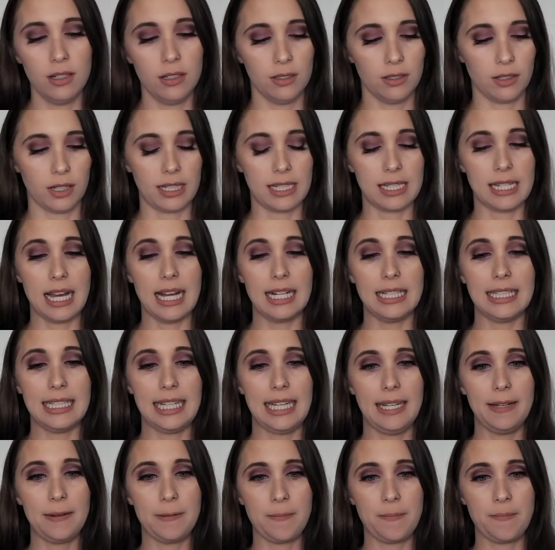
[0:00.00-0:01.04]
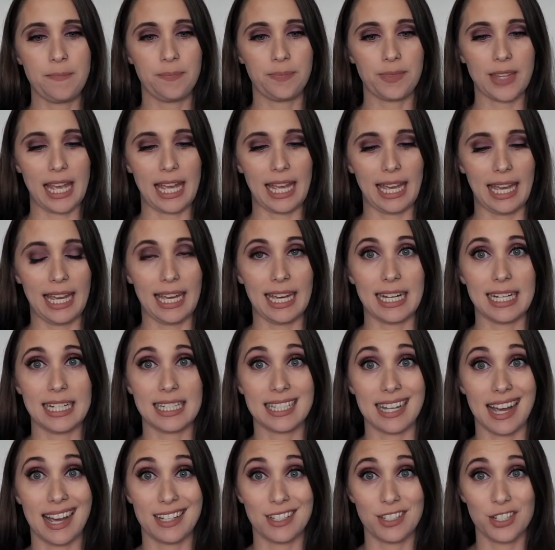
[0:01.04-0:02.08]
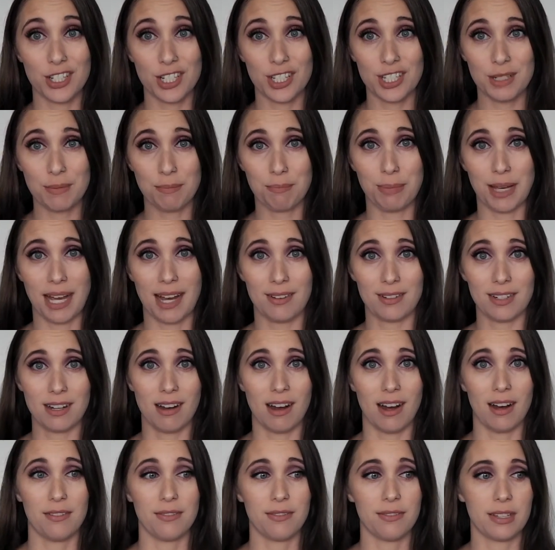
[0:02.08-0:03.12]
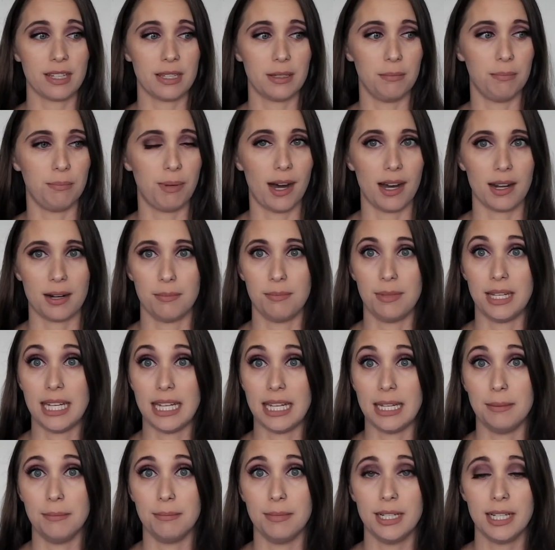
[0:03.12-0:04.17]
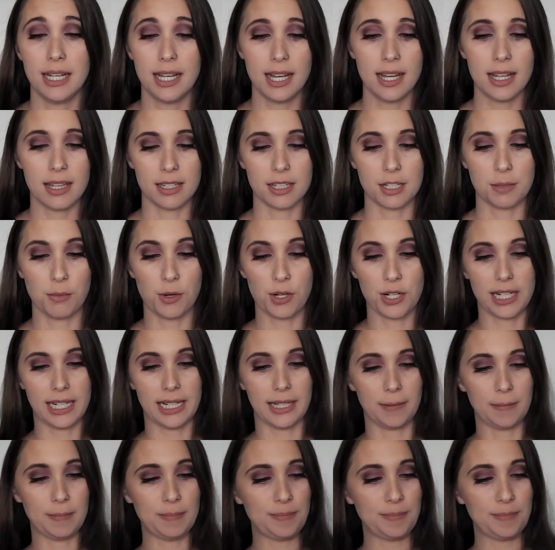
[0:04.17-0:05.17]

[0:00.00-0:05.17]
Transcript: Locatelli, and I just bound off the bottom hem this morning.